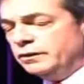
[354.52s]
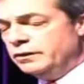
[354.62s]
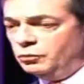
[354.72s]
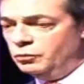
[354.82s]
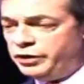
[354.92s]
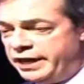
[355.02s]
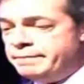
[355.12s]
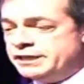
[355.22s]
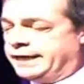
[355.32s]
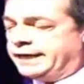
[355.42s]
within
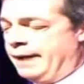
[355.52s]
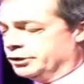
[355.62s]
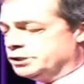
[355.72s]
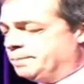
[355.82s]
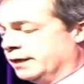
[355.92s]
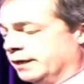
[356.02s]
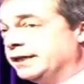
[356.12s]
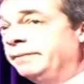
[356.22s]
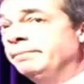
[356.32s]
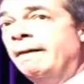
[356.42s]
Mr Cameron's
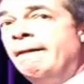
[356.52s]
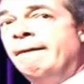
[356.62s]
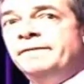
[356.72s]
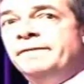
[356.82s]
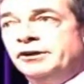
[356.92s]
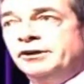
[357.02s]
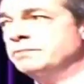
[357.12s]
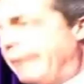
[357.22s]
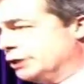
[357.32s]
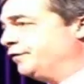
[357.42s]
party, there are some
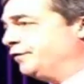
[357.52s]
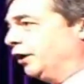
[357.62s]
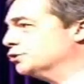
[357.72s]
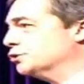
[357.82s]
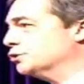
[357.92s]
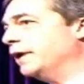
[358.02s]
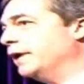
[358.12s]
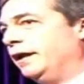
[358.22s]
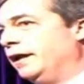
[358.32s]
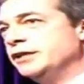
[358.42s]
mixed views.
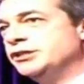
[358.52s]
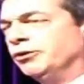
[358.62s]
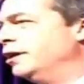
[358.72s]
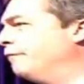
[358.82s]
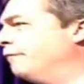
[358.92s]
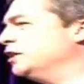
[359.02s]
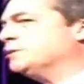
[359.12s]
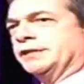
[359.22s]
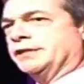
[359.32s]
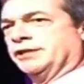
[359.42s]
And I saw a lovely
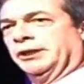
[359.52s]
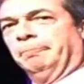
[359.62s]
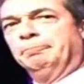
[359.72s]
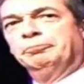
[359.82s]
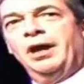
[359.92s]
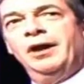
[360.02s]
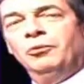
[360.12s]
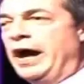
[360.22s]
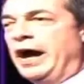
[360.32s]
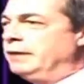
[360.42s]
spectacle
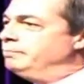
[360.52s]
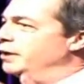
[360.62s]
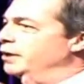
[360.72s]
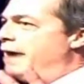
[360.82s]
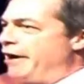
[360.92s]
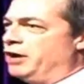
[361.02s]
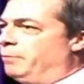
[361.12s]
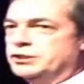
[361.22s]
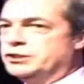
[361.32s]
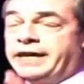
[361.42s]
when Mario
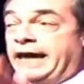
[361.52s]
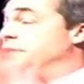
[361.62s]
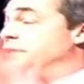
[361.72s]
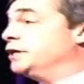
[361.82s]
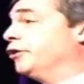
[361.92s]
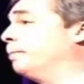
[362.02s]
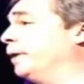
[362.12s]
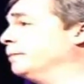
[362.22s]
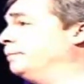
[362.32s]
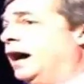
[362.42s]
Monti came to the
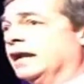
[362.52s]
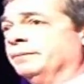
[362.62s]
European Parliament to